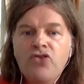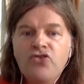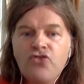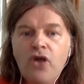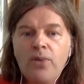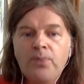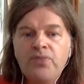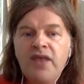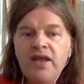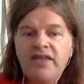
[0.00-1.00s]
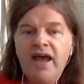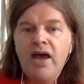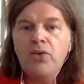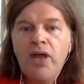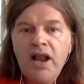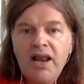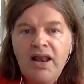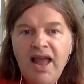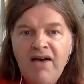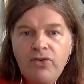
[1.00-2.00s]
drops down
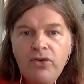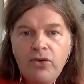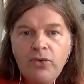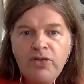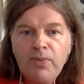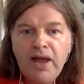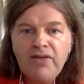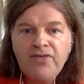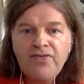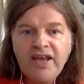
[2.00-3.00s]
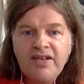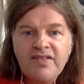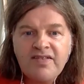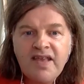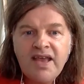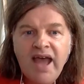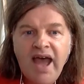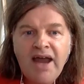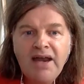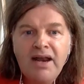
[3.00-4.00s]
level with my face
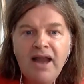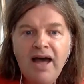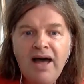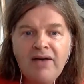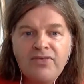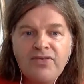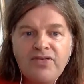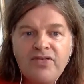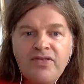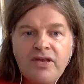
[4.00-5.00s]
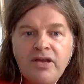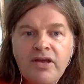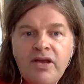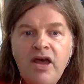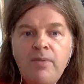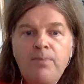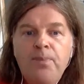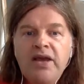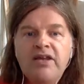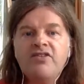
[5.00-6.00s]
and laughs,
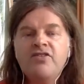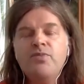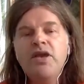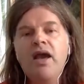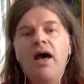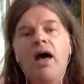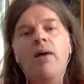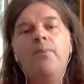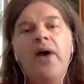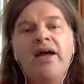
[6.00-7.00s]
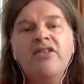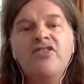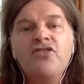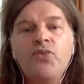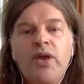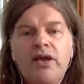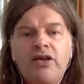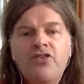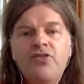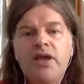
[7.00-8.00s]
picks me up and
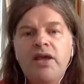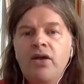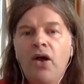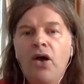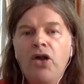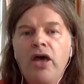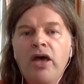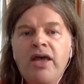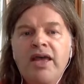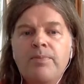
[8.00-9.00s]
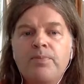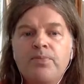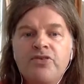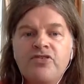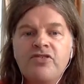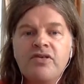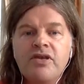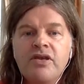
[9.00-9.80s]
swings me on her hips.